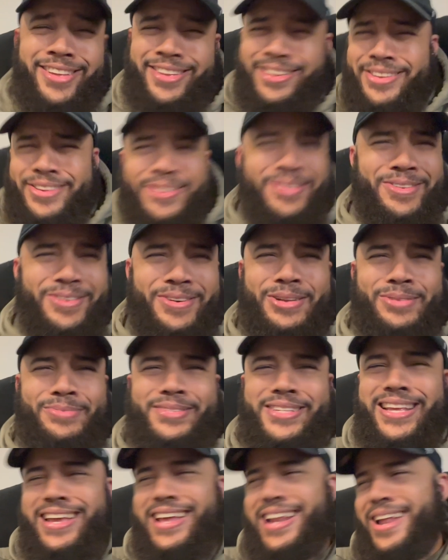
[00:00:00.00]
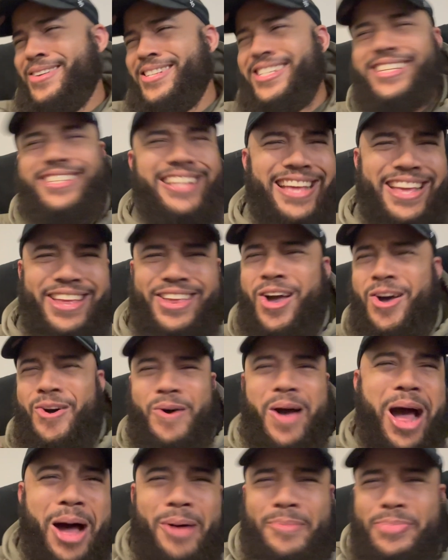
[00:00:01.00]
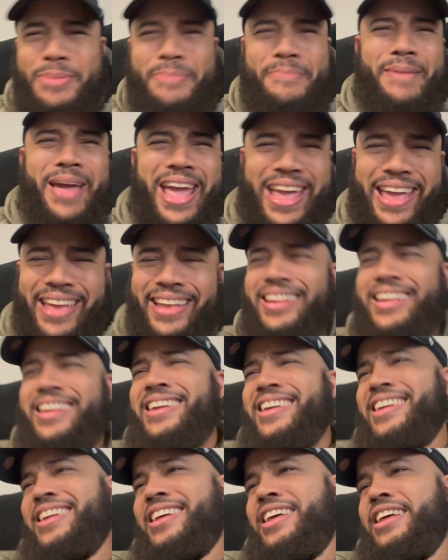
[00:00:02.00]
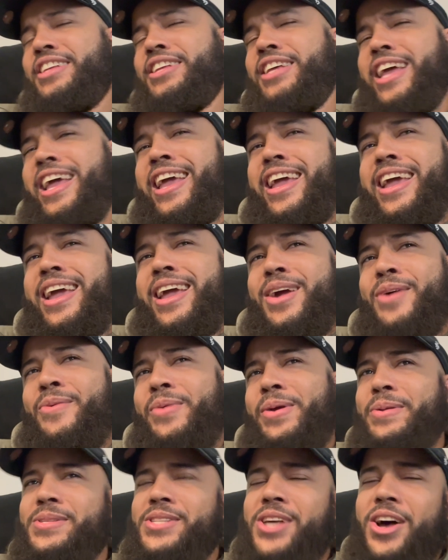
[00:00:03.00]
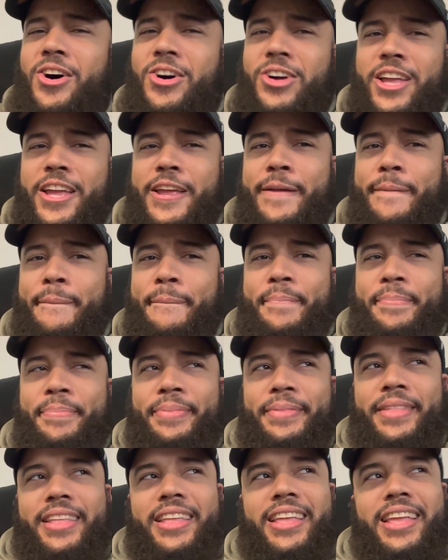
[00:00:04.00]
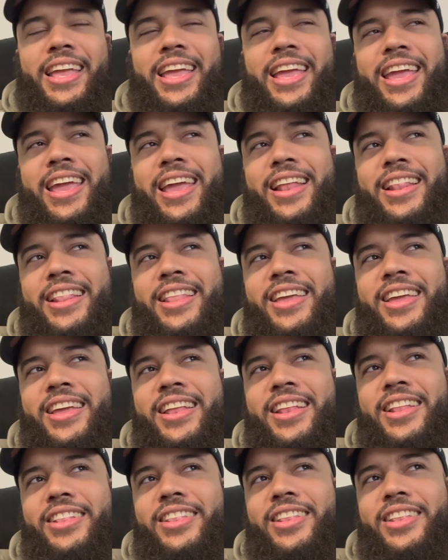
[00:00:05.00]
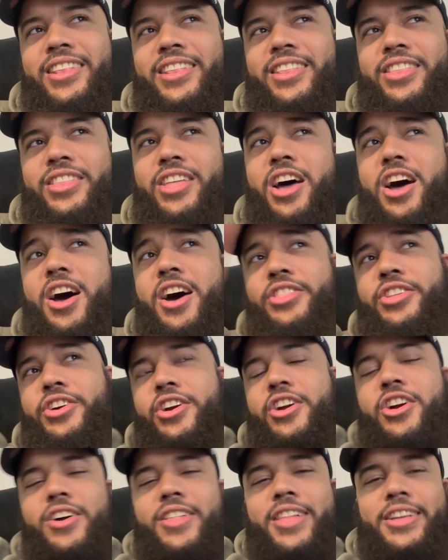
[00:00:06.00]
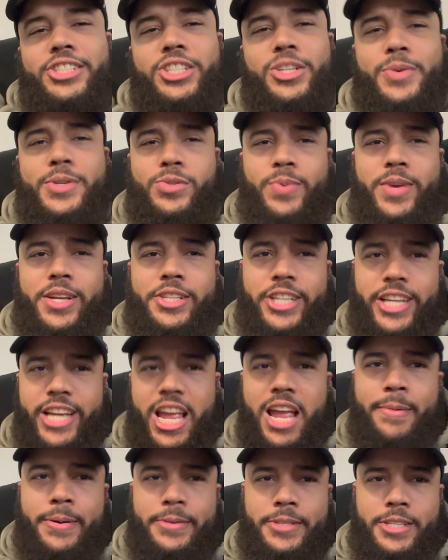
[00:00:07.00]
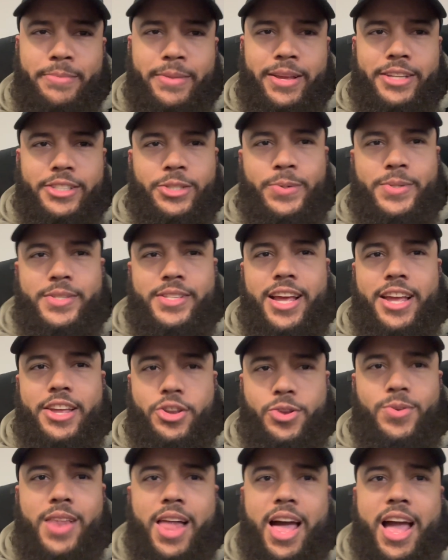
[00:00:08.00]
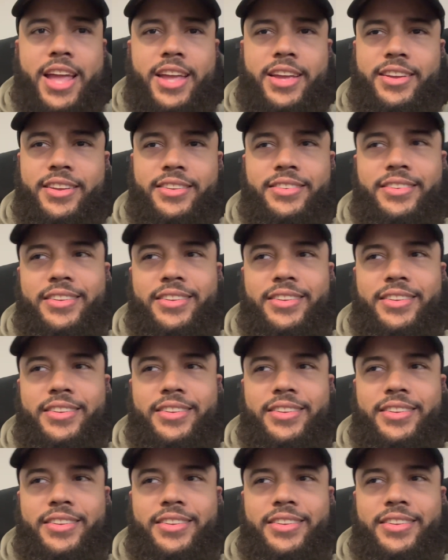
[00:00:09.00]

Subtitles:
You know what I'm saying? I was just like, yo, I'm the man. And we talking. And then the other girl that she was with, she came up to me and she was like, you like?